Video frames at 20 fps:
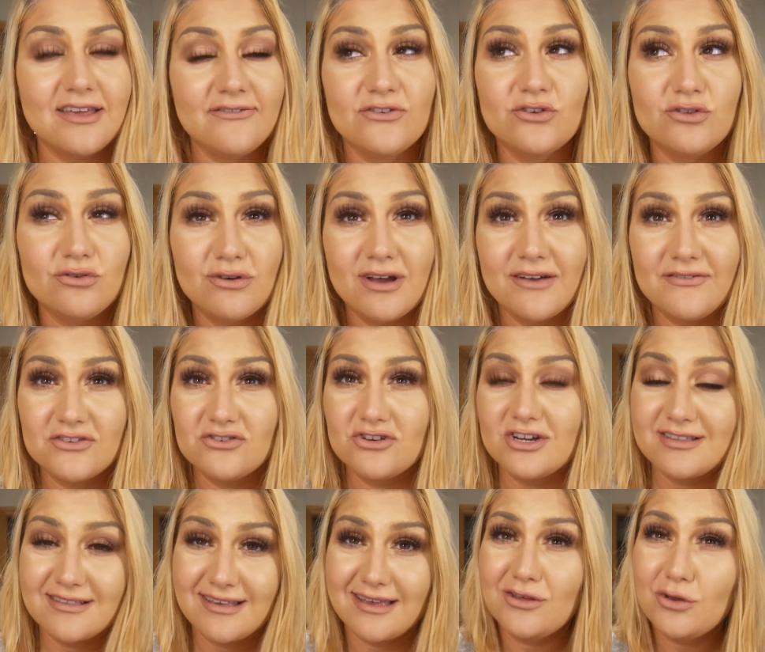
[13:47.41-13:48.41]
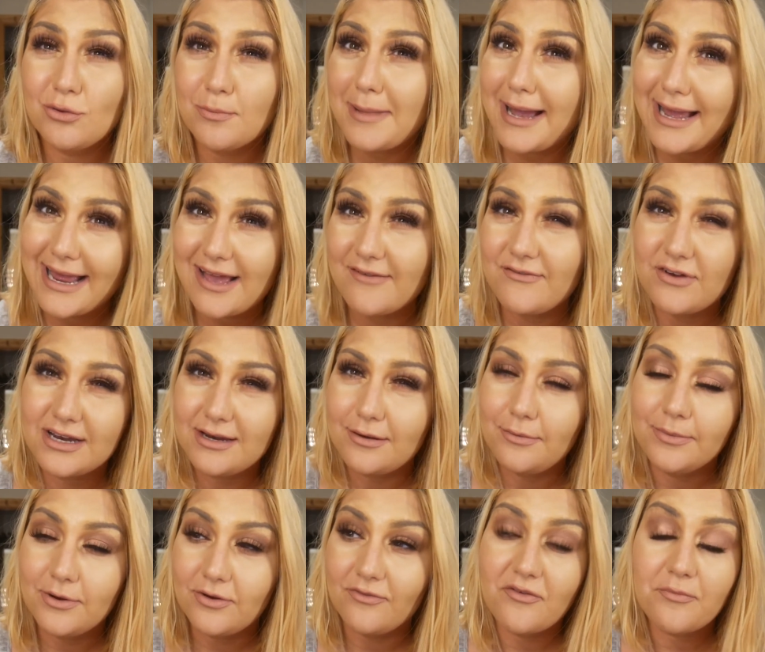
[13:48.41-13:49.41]
If you do have a dry skin, you might have a
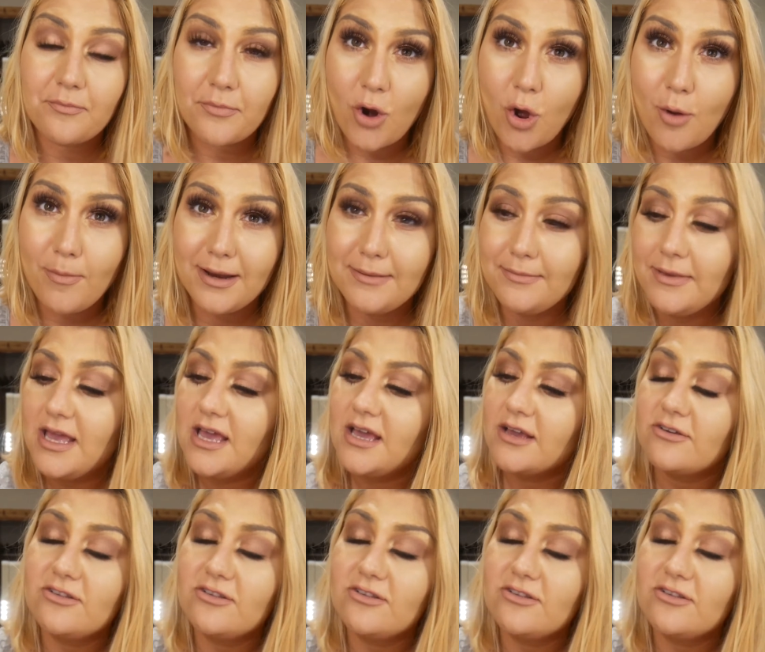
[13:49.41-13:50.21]
little bit of a problem